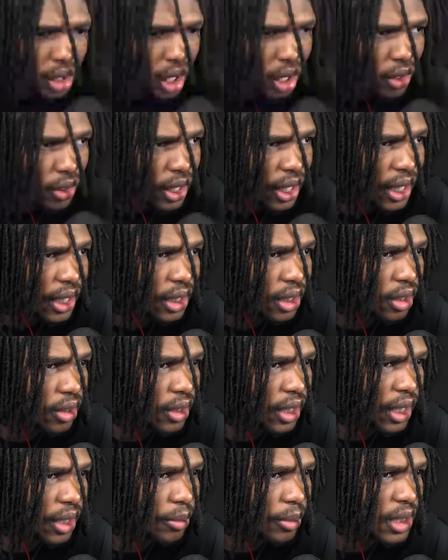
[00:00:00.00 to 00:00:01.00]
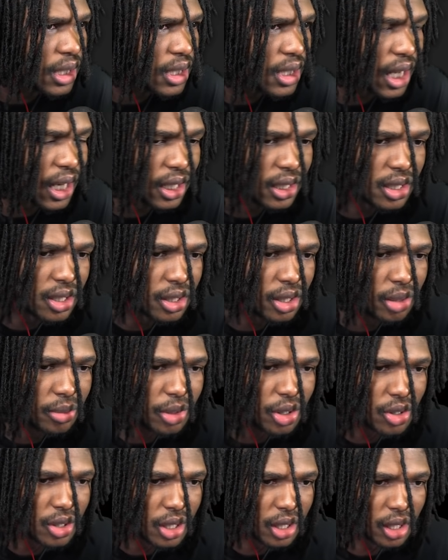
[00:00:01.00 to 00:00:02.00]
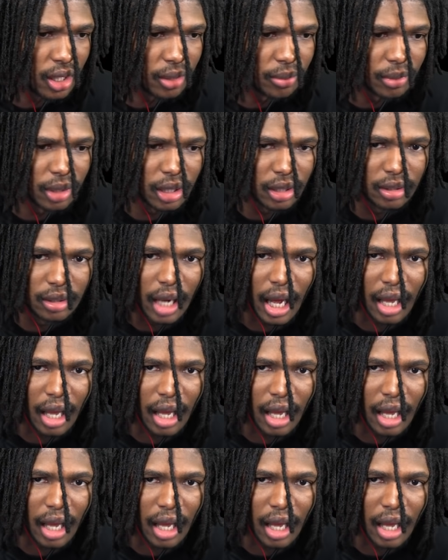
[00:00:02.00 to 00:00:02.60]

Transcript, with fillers: Okay, okay, we just gotta turn the music up, bro.